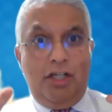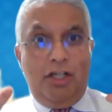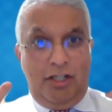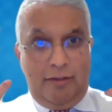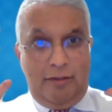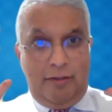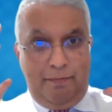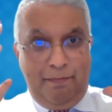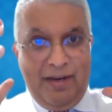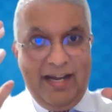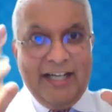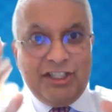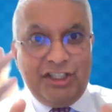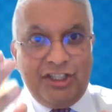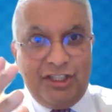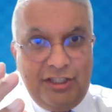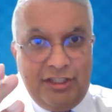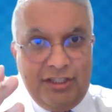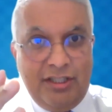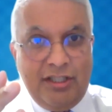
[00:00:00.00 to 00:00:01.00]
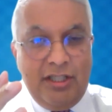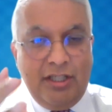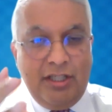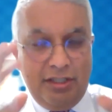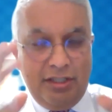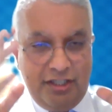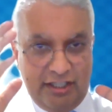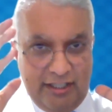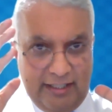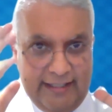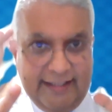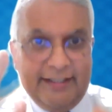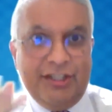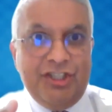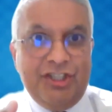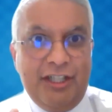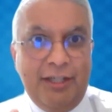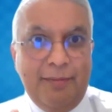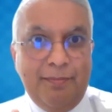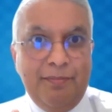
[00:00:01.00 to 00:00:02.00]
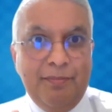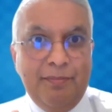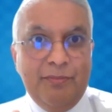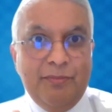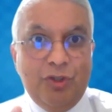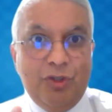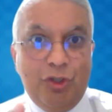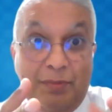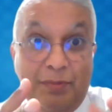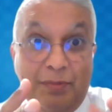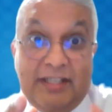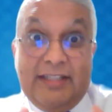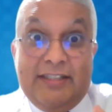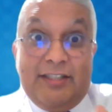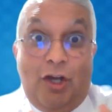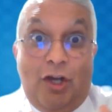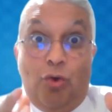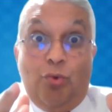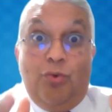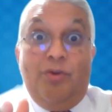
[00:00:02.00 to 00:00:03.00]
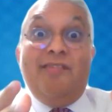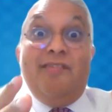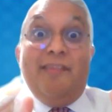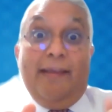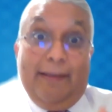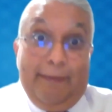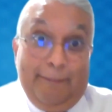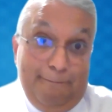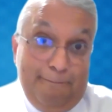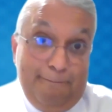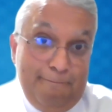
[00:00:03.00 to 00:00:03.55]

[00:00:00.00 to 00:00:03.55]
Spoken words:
compassionate leadership to be its own thing?